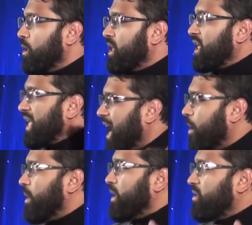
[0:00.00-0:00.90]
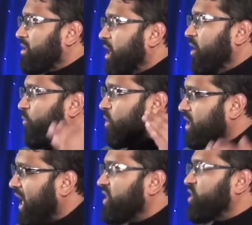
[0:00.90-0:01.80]
The Kaaba itself
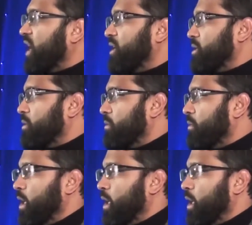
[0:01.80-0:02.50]
was hijacked.